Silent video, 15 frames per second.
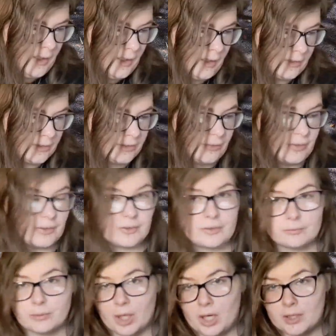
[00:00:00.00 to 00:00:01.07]
also their
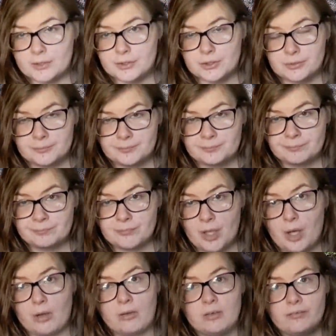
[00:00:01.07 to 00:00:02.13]
garage.
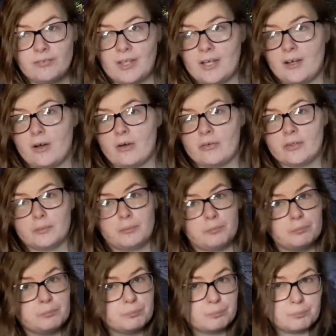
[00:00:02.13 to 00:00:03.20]
All of that, all their
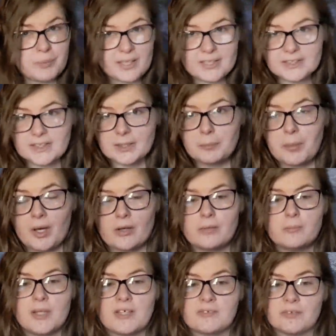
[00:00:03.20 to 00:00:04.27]
basic
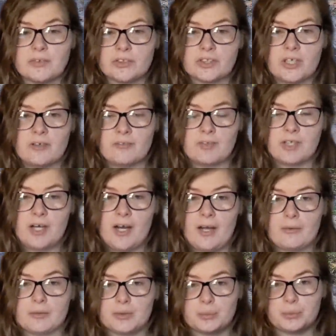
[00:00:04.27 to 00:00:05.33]
bottom levels of their
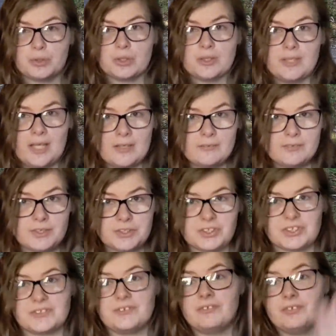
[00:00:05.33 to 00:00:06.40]
house were left and
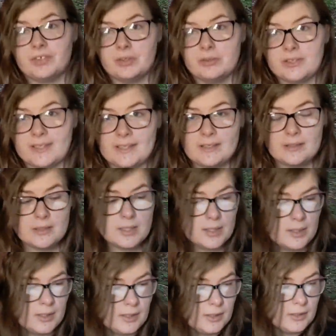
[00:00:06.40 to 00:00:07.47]
just filled in
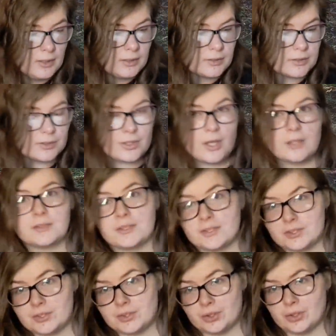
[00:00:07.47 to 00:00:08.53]
to not
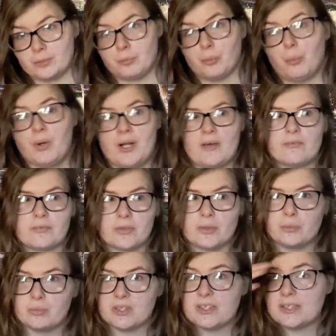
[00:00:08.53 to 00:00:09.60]
disturb whatever
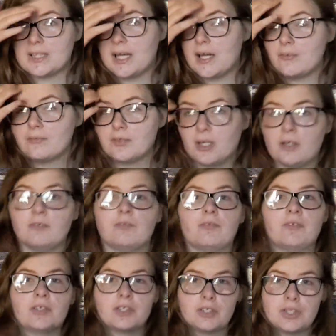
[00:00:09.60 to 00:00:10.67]
was left
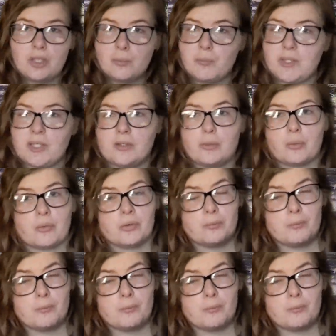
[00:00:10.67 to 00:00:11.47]
of the shell midden or the